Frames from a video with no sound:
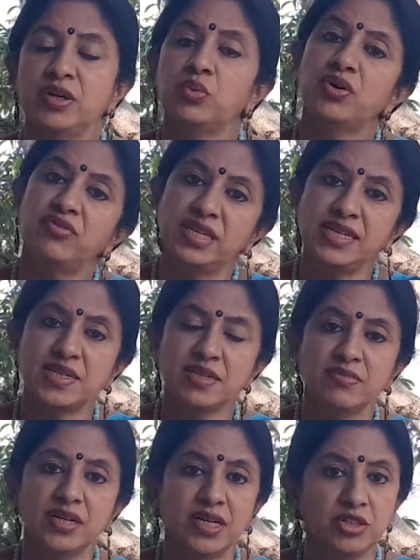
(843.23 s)
were very
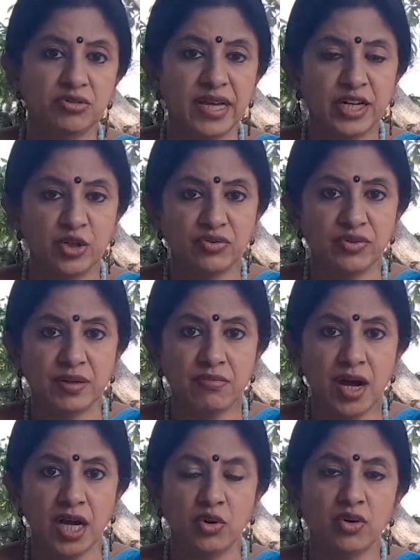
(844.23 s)
similar to that of the
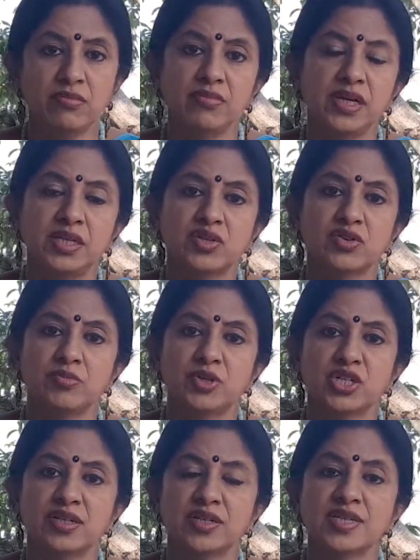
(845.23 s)
Mangulam
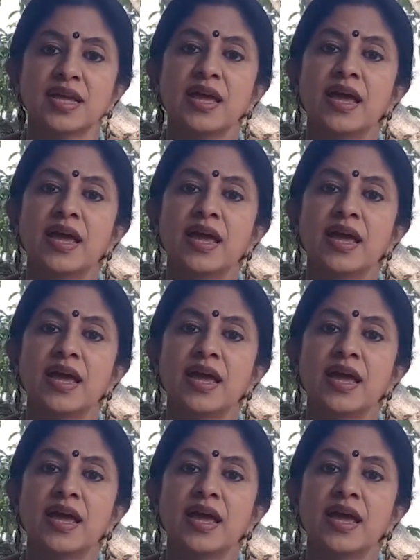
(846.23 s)
inscriptions,